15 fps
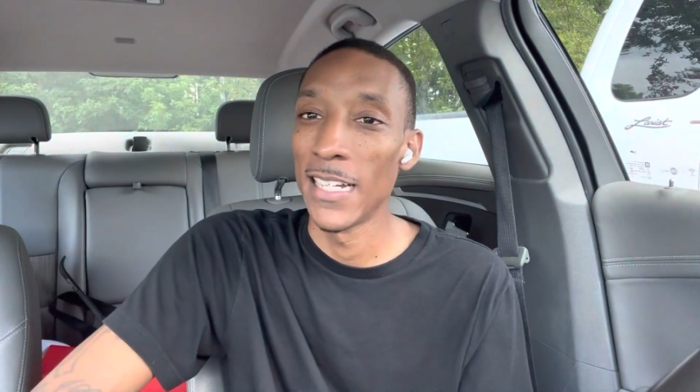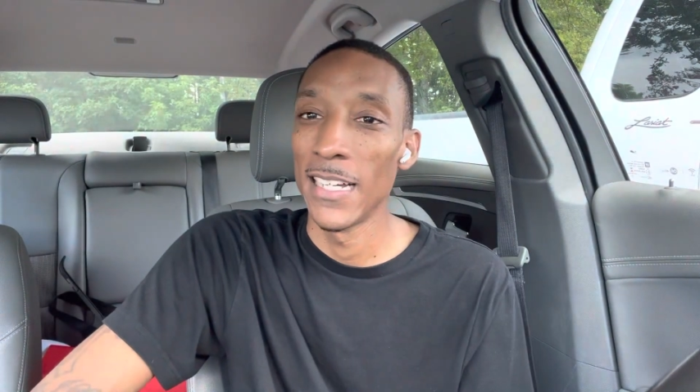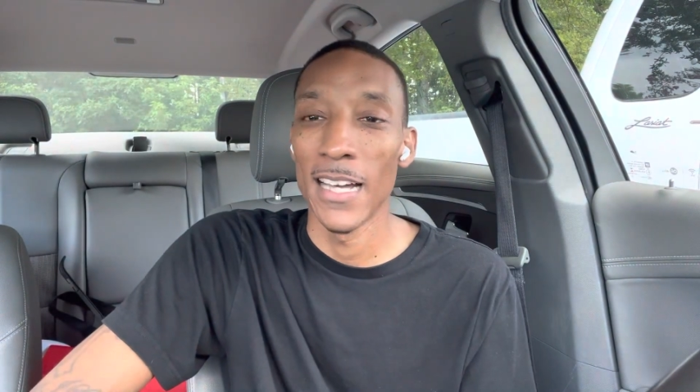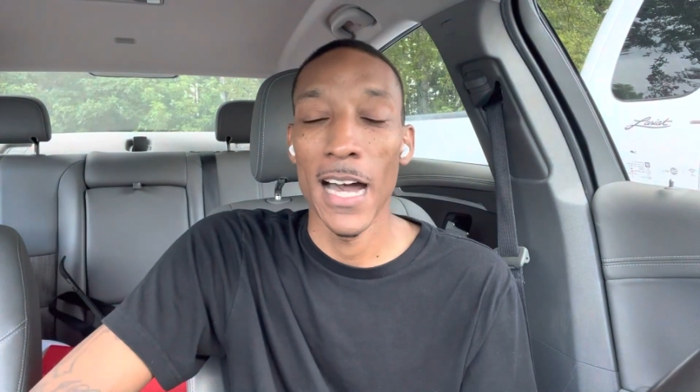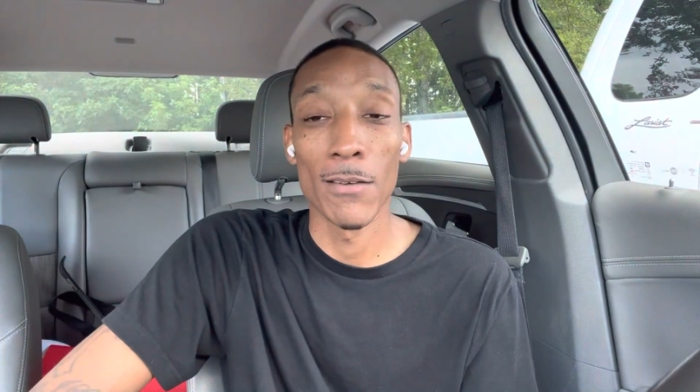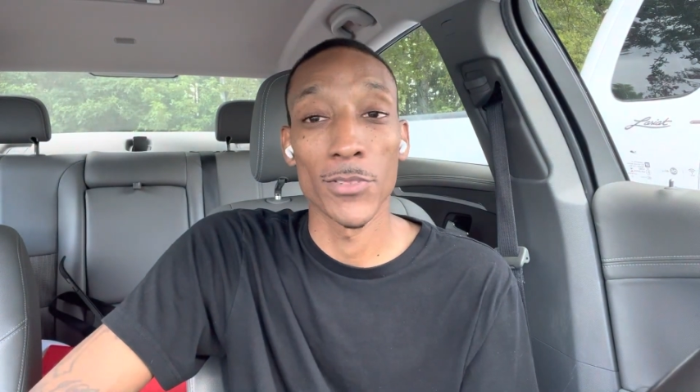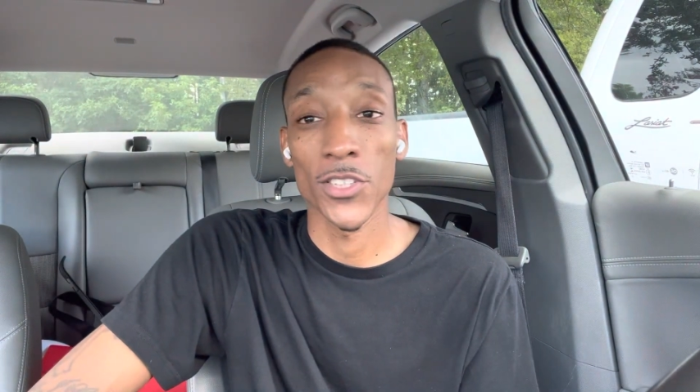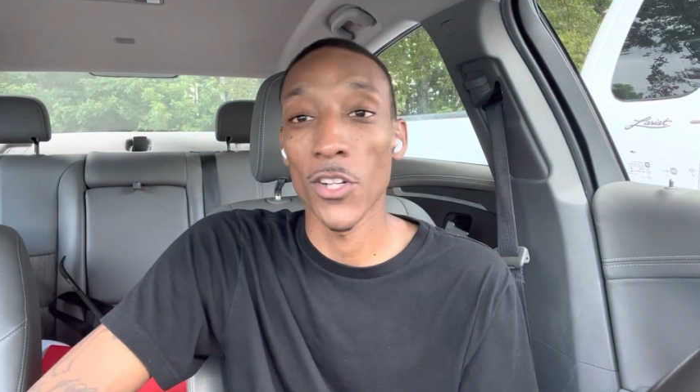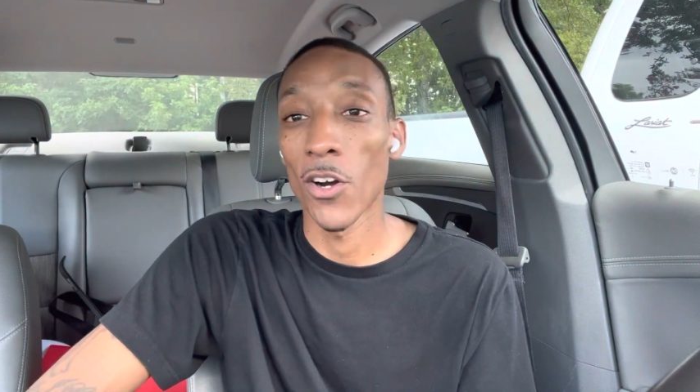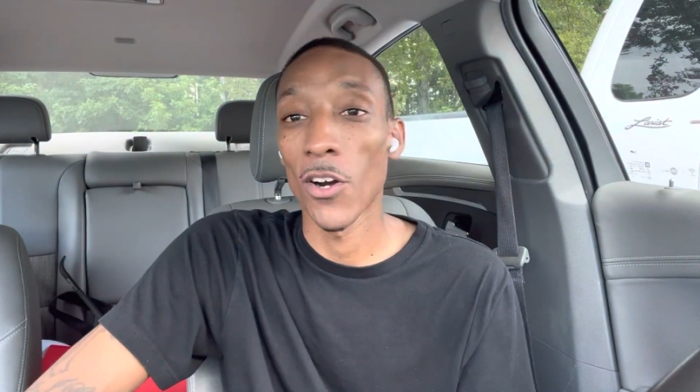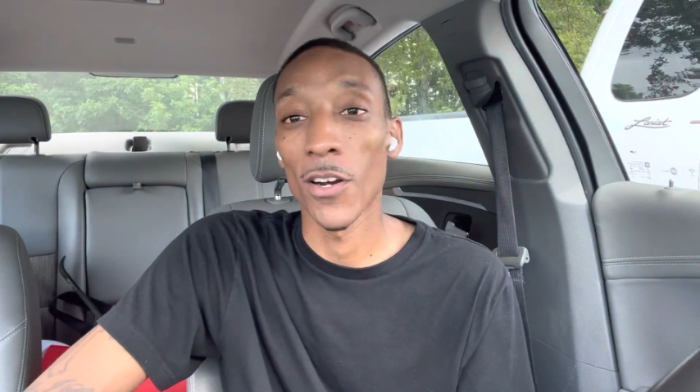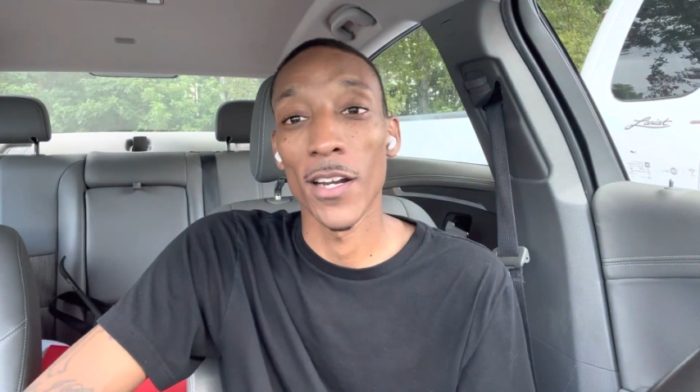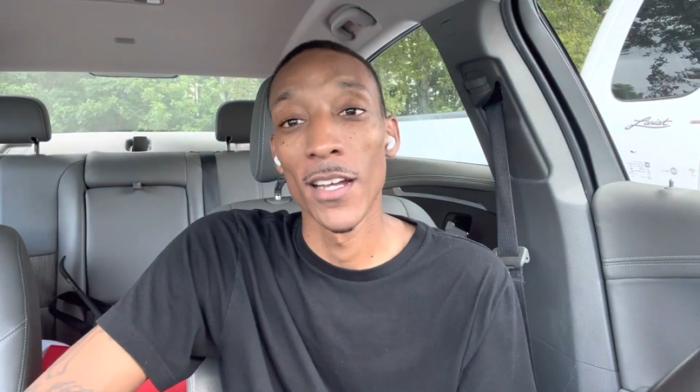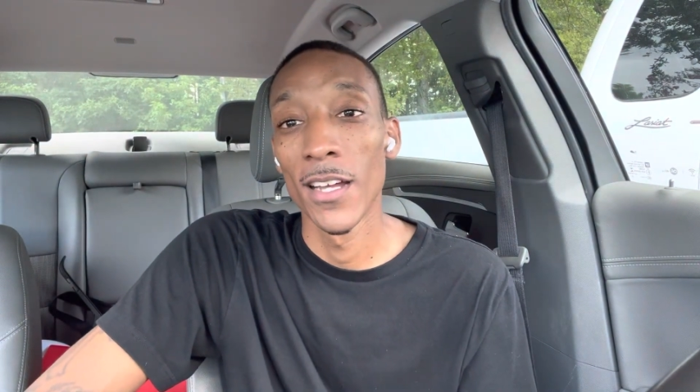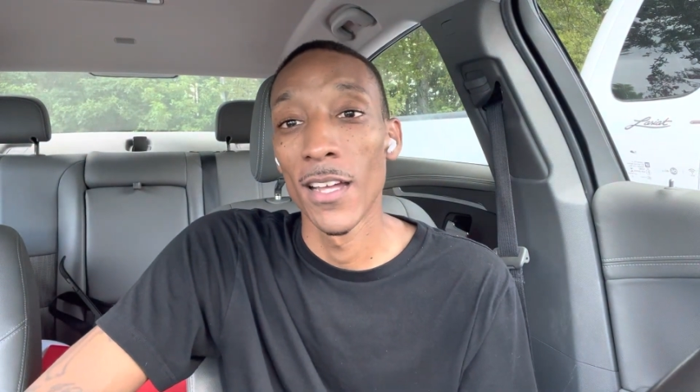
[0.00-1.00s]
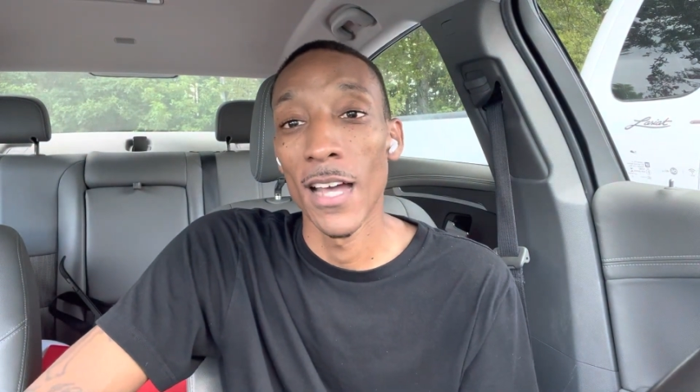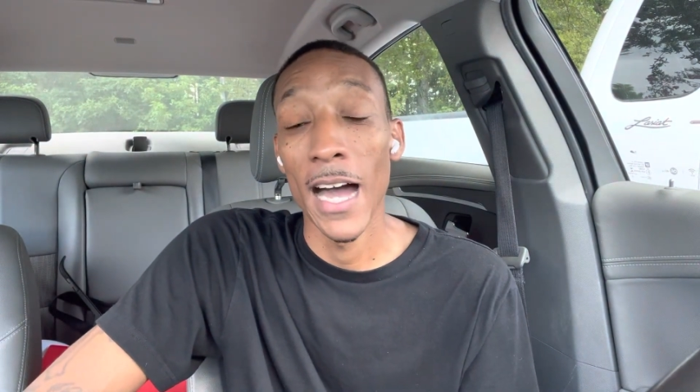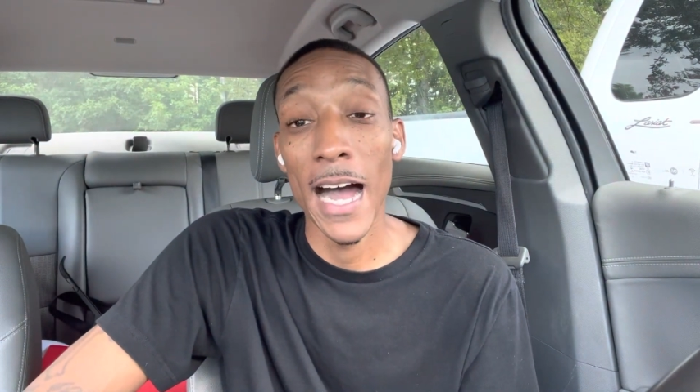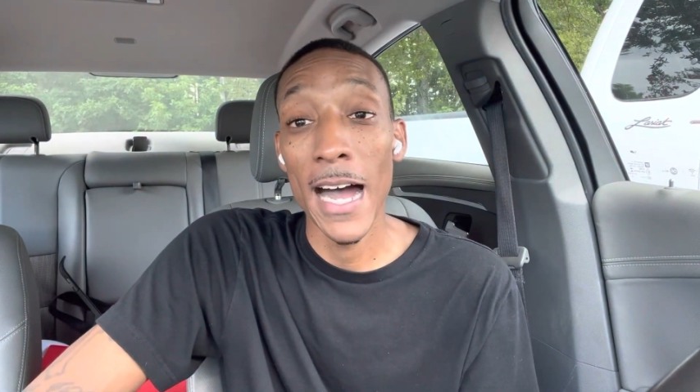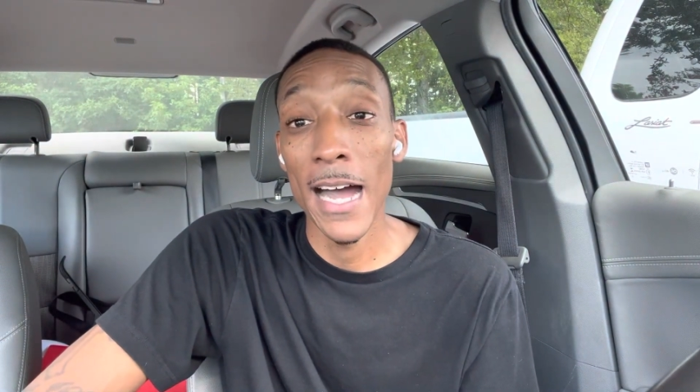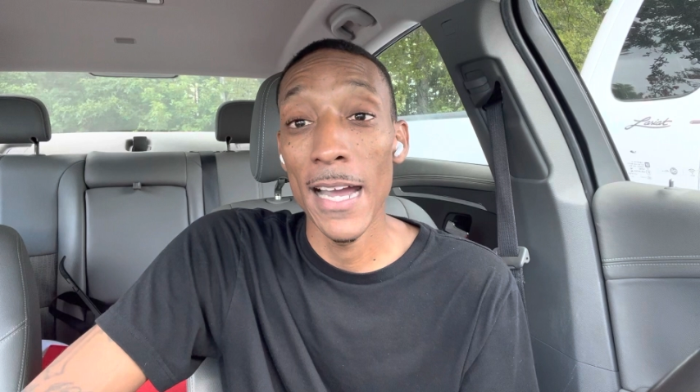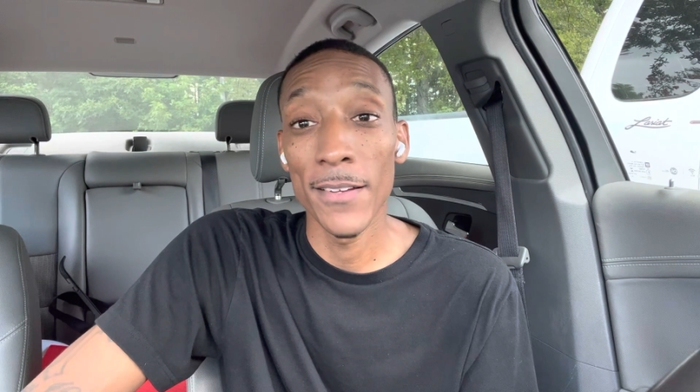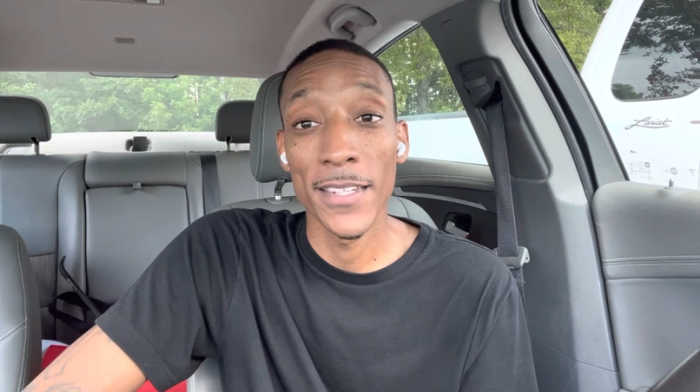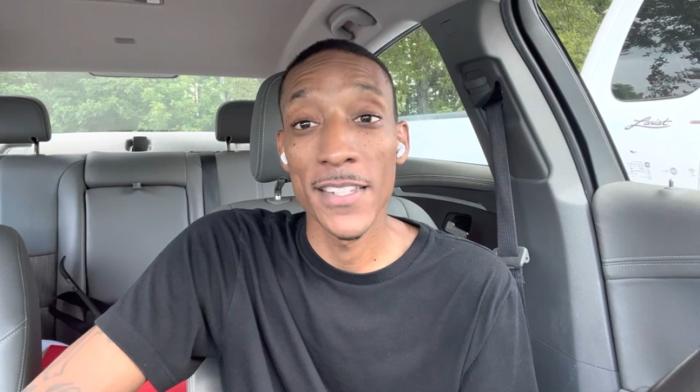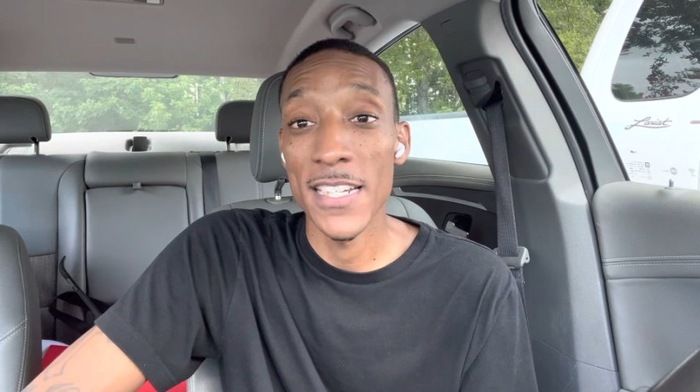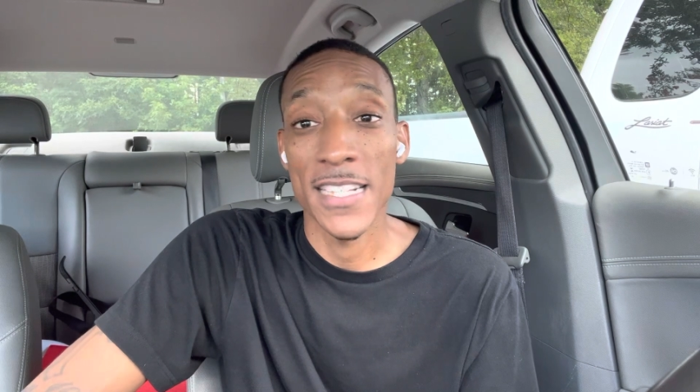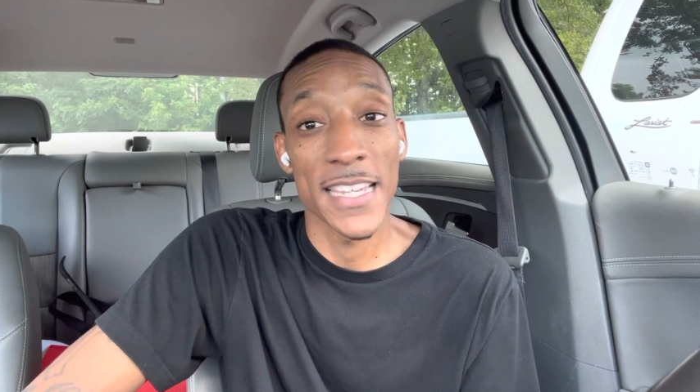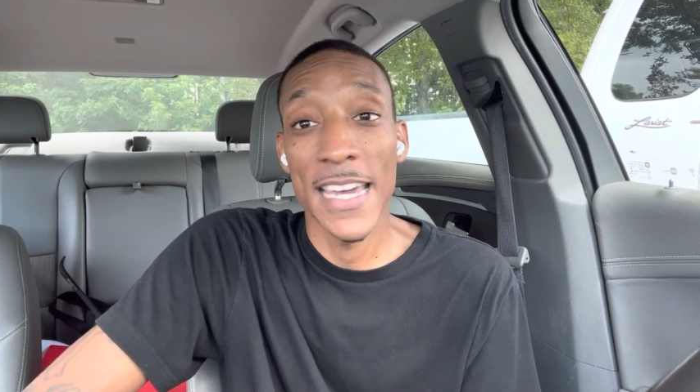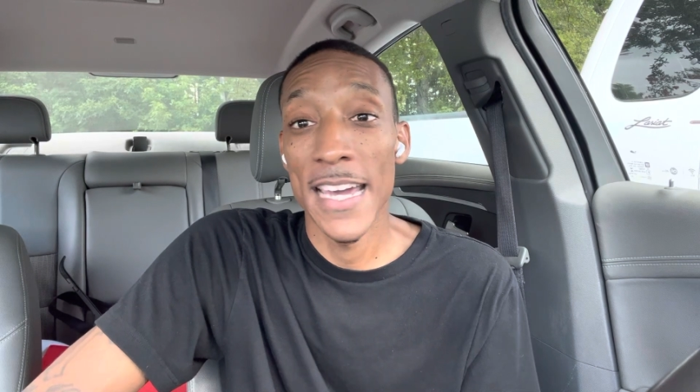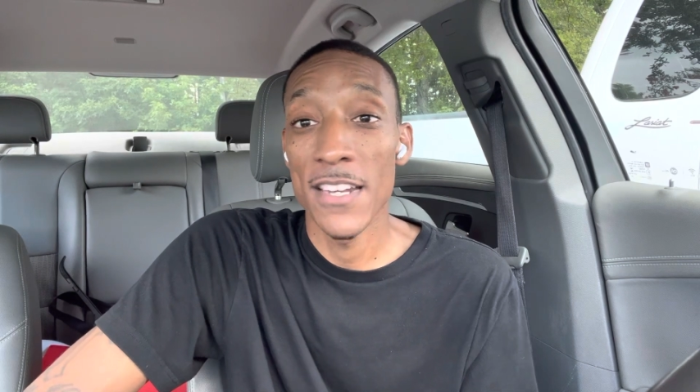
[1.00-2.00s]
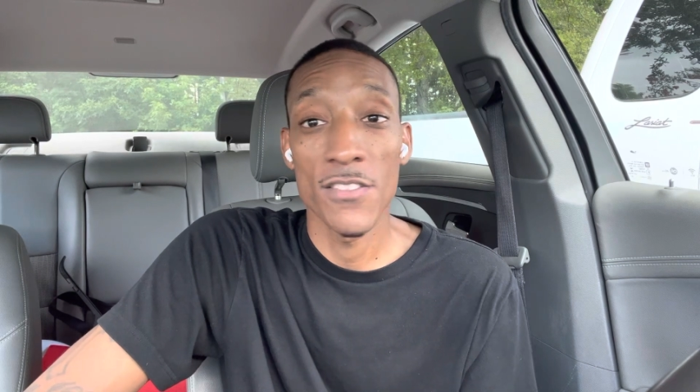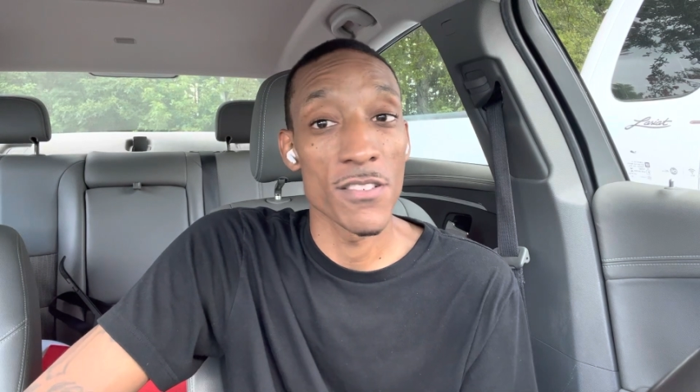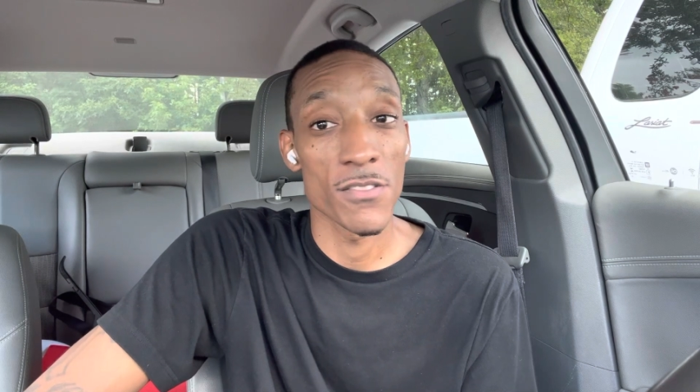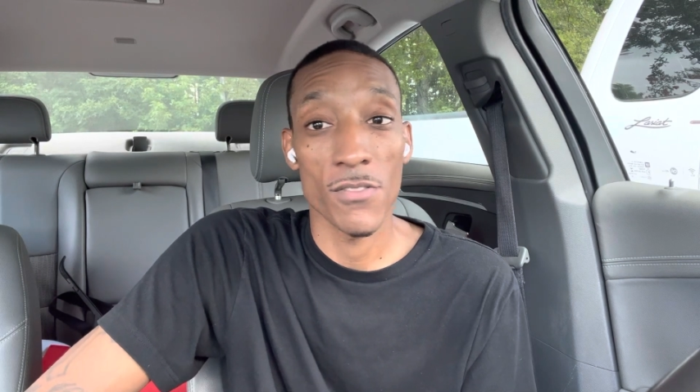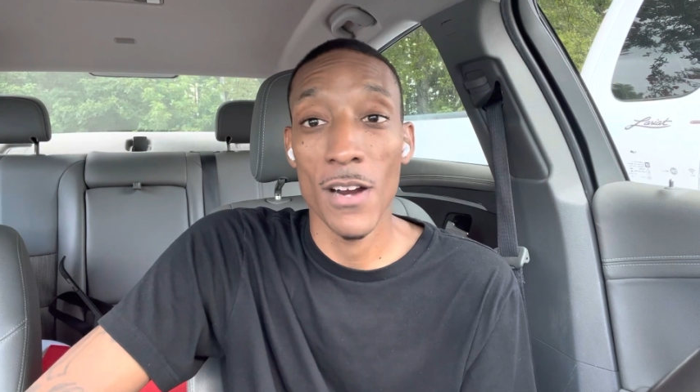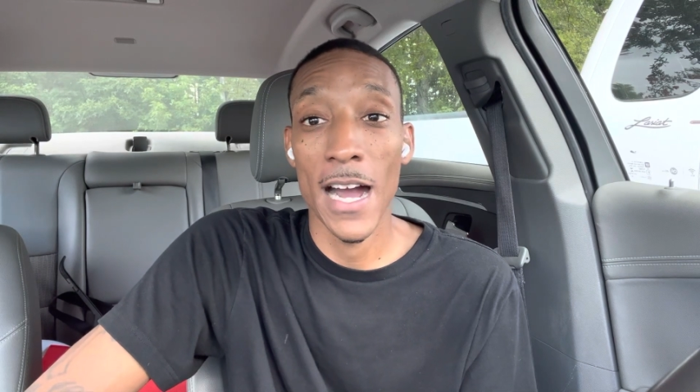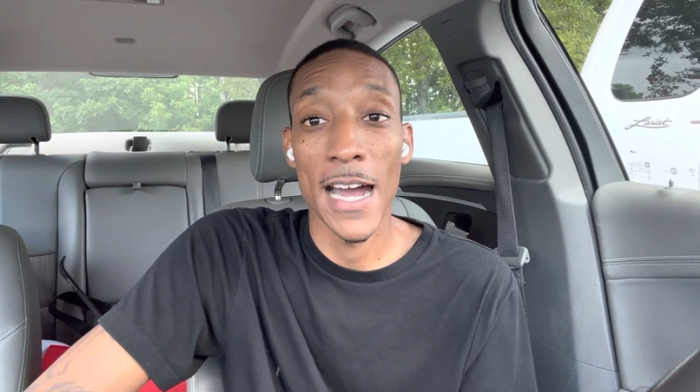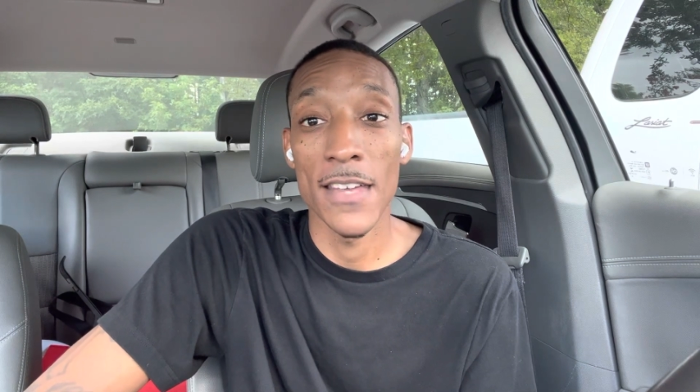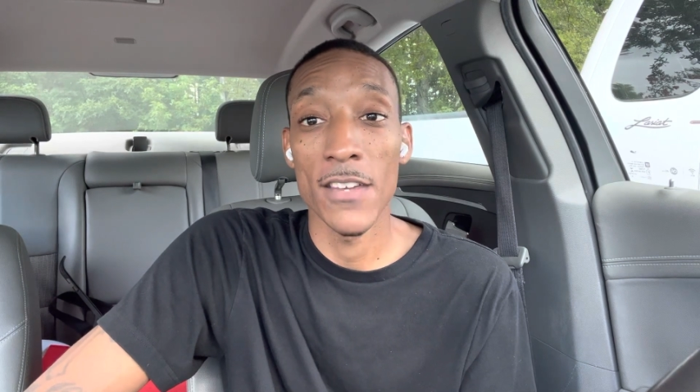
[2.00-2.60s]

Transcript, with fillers: I'm sorry. I just can't do the ride.